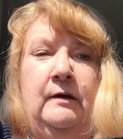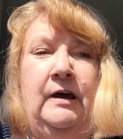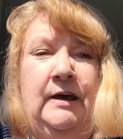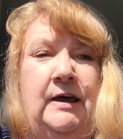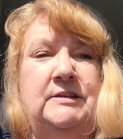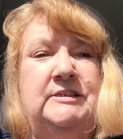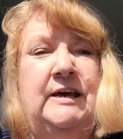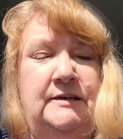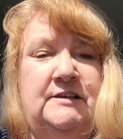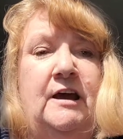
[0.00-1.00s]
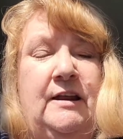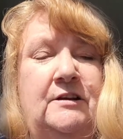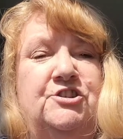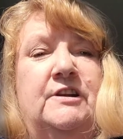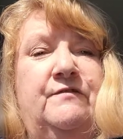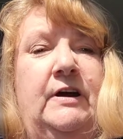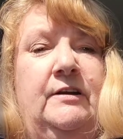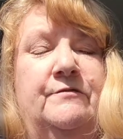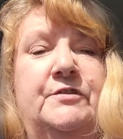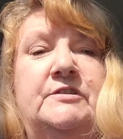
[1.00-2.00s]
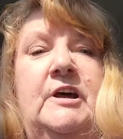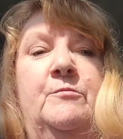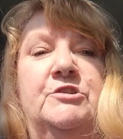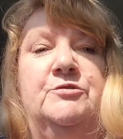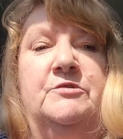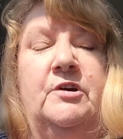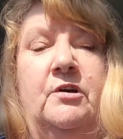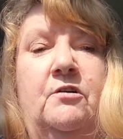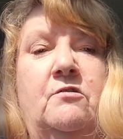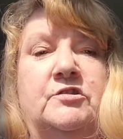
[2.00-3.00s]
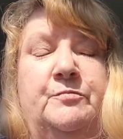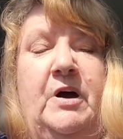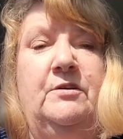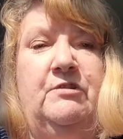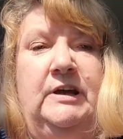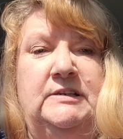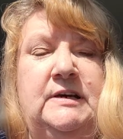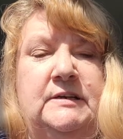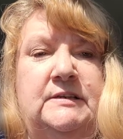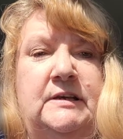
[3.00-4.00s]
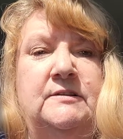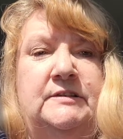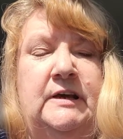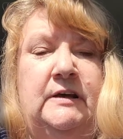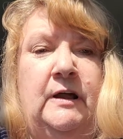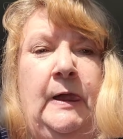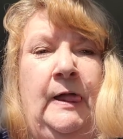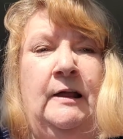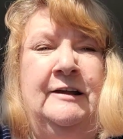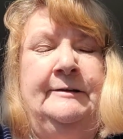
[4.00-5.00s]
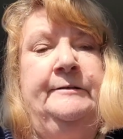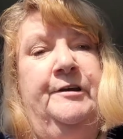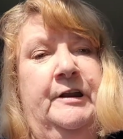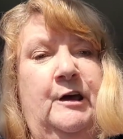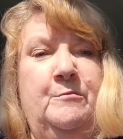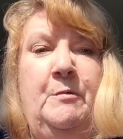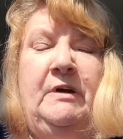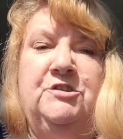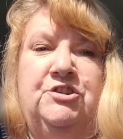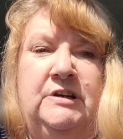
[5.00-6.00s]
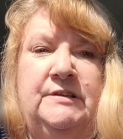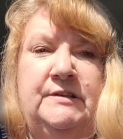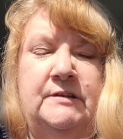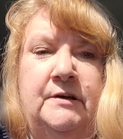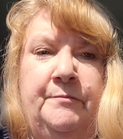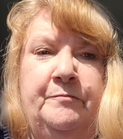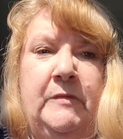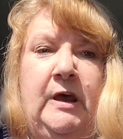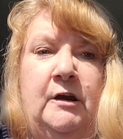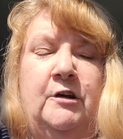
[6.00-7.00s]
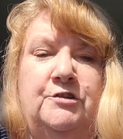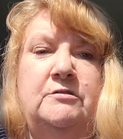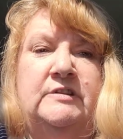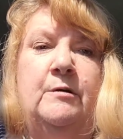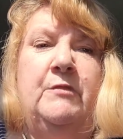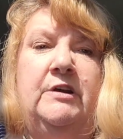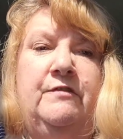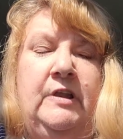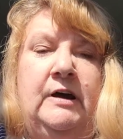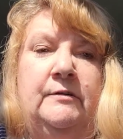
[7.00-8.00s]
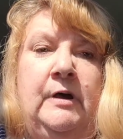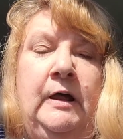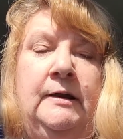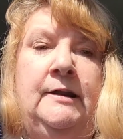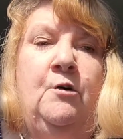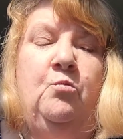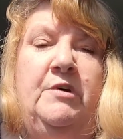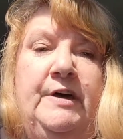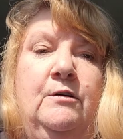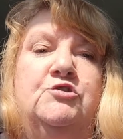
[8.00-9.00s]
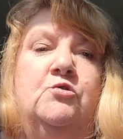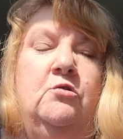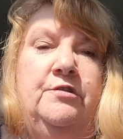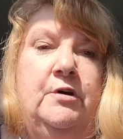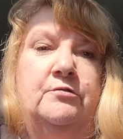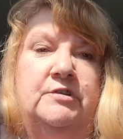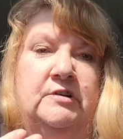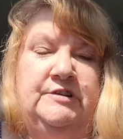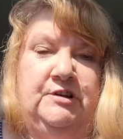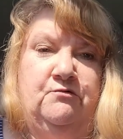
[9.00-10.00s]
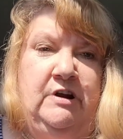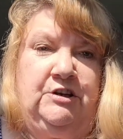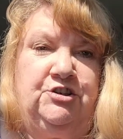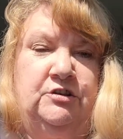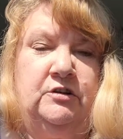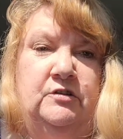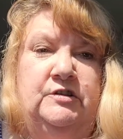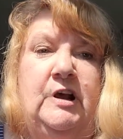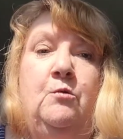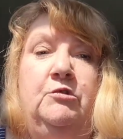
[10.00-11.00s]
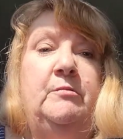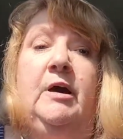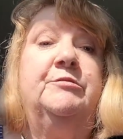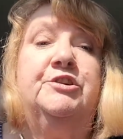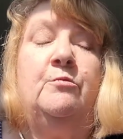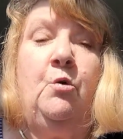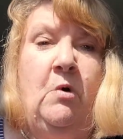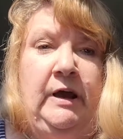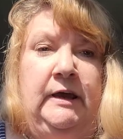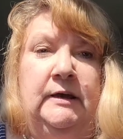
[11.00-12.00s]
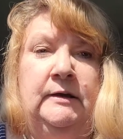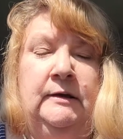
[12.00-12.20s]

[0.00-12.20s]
and get a taxi. I'd actually find out first how much it was going to cost, but I'd ring a taxi and say, can you get me back to Chester? And I'd use that money for that. Now, without all of those considerations, I wouldn't be able to come away.